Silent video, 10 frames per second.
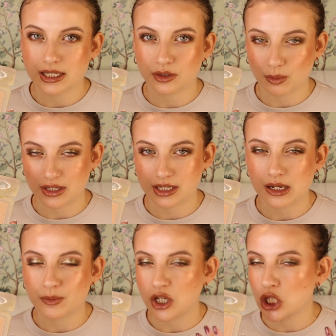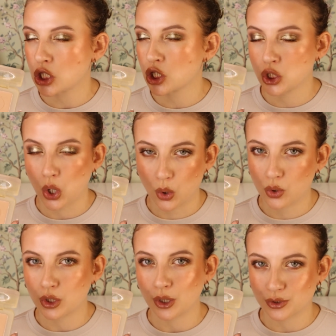into my skin because it's
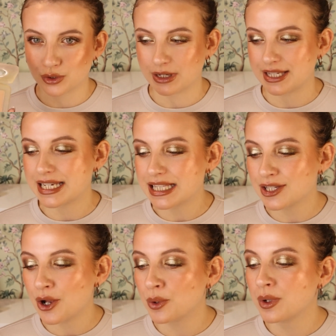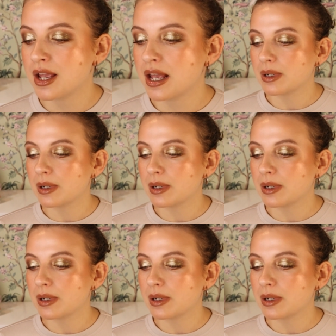so close to my skin tone.